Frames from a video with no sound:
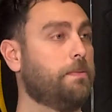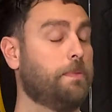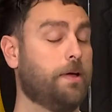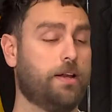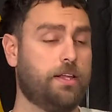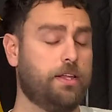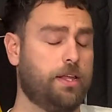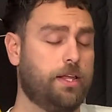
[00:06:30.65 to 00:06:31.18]
but
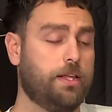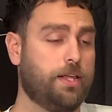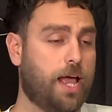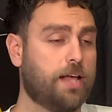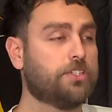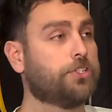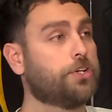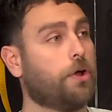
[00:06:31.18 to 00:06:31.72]
he
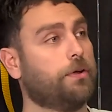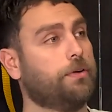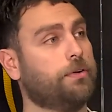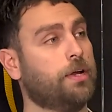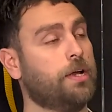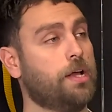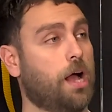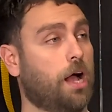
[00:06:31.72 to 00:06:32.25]
has shown
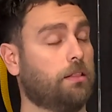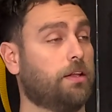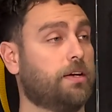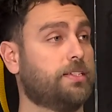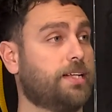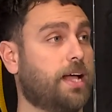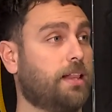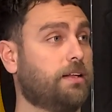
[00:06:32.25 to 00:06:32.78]
a lot of
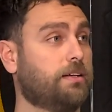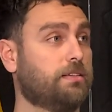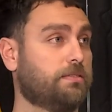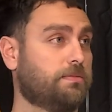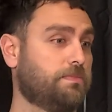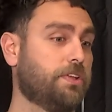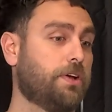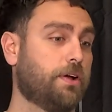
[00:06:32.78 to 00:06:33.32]
talent,
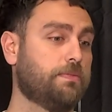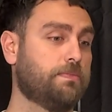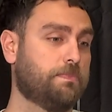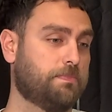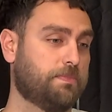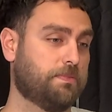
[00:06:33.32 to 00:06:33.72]
you know,